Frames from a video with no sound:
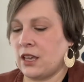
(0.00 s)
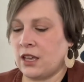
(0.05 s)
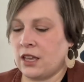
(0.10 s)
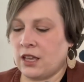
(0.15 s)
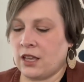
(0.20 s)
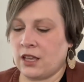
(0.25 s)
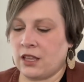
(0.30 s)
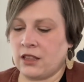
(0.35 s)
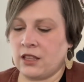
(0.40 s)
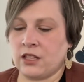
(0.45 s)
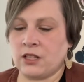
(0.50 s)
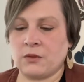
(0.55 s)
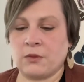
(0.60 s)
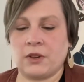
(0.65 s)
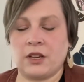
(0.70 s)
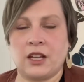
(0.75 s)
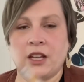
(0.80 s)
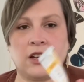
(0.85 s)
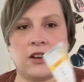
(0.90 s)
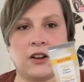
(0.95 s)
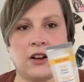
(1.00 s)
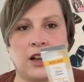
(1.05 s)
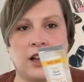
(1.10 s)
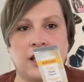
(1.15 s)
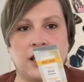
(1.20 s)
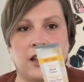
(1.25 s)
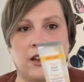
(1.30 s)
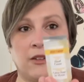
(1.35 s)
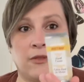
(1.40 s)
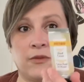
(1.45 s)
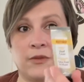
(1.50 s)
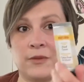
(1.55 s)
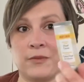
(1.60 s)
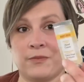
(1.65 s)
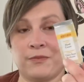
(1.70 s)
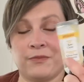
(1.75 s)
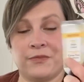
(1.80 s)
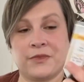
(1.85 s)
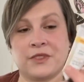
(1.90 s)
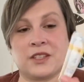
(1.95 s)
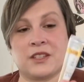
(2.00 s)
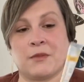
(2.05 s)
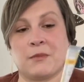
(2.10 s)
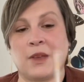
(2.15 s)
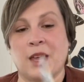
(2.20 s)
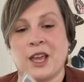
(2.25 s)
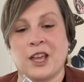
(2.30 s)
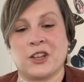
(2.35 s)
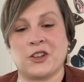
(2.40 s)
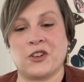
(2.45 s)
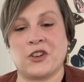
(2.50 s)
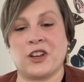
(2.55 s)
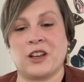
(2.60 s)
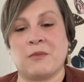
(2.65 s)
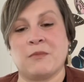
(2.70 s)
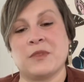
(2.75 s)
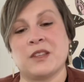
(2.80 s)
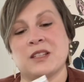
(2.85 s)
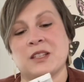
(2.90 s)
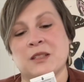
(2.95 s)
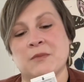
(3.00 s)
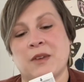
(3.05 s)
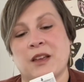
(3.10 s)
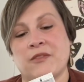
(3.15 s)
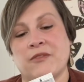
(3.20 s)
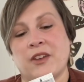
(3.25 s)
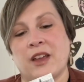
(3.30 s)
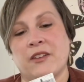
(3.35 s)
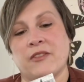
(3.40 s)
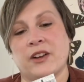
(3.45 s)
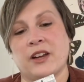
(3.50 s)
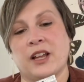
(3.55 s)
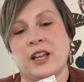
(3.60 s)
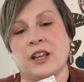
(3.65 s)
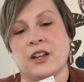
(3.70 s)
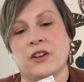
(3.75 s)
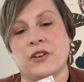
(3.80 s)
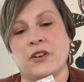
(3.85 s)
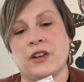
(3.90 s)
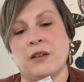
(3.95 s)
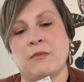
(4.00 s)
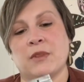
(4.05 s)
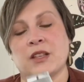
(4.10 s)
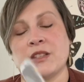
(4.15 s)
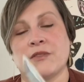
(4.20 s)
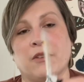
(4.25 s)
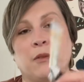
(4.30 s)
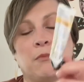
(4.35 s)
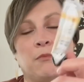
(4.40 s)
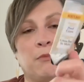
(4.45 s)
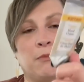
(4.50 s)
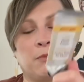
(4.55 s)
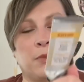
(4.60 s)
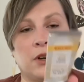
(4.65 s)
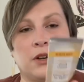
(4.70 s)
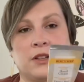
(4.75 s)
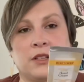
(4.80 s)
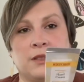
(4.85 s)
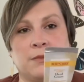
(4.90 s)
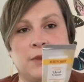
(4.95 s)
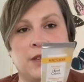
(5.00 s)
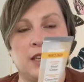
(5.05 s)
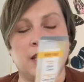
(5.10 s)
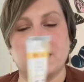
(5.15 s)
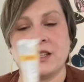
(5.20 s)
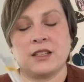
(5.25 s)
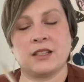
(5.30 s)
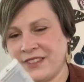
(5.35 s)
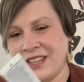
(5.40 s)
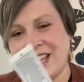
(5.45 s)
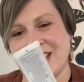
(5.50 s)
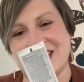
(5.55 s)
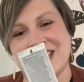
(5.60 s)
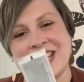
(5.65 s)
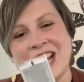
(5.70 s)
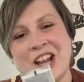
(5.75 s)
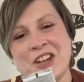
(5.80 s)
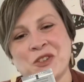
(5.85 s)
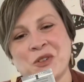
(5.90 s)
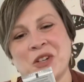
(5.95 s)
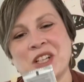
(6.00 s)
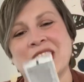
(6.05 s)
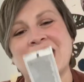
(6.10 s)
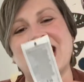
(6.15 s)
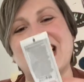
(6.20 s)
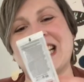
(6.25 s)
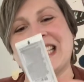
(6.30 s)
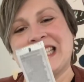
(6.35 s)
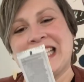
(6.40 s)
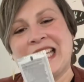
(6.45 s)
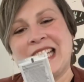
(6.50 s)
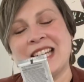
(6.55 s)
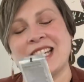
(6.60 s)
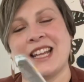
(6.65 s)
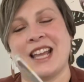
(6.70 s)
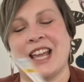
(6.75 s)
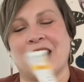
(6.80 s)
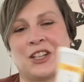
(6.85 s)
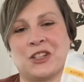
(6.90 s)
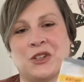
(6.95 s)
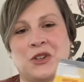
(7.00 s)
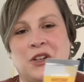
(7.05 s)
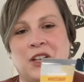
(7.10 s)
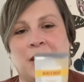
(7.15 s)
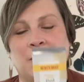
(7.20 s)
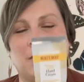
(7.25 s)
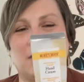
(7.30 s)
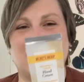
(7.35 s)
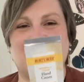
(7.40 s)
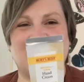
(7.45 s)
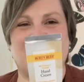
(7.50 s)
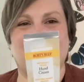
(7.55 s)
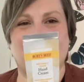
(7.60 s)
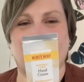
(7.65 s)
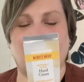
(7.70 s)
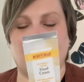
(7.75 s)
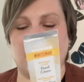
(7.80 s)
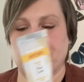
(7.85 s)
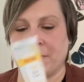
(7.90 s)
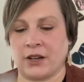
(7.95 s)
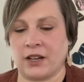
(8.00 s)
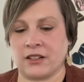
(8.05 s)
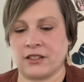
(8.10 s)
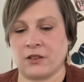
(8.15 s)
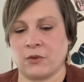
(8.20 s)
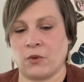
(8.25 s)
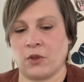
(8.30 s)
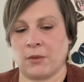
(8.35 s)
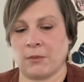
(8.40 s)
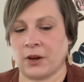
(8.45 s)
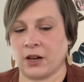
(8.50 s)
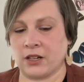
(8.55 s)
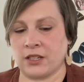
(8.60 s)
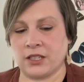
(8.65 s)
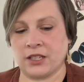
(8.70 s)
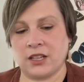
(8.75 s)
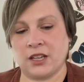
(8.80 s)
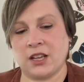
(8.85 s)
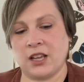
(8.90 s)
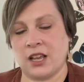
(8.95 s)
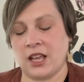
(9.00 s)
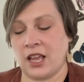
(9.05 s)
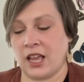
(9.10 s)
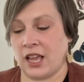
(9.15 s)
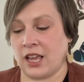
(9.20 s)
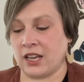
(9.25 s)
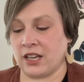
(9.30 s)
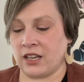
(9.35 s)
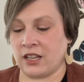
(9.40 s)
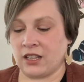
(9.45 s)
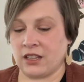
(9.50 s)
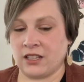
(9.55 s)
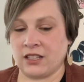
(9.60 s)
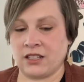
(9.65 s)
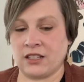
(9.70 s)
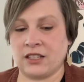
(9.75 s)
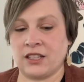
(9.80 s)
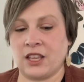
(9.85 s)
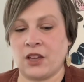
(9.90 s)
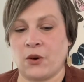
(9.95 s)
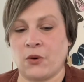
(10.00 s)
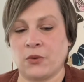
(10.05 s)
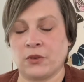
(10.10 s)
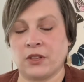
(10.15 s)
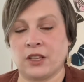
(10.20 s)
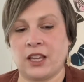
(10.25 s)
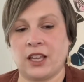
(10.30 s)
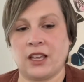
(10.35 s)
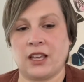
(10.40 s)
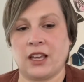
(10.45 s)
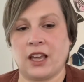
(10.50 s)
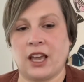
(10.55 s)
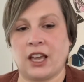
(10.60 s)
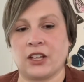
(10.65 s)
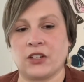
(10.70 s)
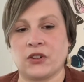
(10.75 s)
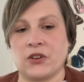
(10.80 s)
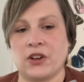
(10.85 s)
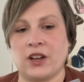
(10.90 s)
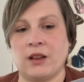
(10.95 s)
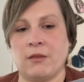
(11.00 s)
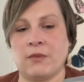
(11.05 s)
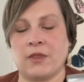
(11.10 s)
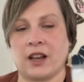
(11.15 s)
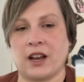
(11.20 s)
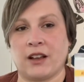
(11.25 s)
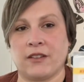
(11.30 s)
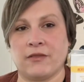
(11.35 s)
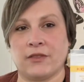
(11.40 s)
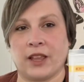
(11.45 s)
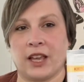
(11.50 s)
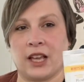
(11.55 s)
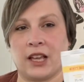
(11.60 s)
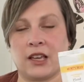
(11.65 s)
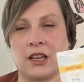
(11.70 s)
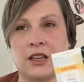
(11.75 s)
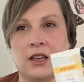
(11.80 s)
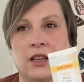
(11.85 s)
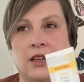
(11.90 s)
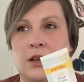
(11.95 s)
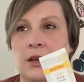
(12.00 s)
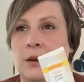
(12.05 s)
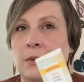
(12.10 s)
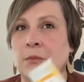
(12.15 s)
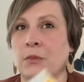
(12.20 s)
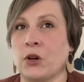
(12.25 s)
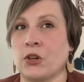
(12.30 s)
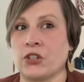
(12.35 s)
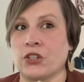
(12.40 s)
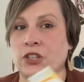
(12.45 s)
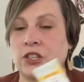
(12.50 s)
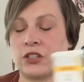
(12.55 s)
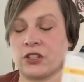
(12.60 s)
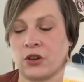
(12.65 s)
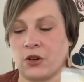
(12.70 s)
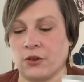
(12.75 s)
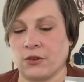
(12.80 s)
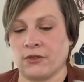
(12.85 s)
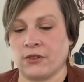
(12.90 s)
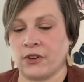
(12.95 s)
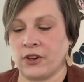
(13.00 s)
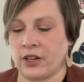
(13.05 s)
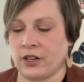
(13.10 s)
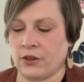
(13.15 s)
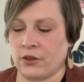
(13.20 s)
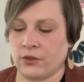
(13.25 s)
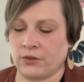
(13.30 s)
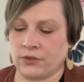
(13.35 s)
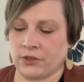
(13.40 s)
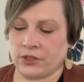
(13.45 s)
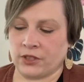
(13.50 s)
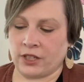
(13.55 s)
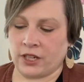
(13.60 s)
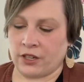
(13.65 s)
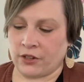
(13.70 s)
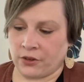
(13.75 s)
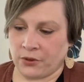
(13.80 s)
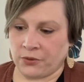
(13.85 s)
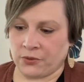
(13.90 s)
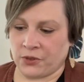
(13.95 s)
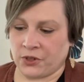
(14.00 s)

In this one here, I have some hand cream. This is my favorite hand cream. It's from Burt's Bees. It's naturally clean hand cream. It's like $5 at Walmart. And this is the only hand cream that I've like purchased over and over and over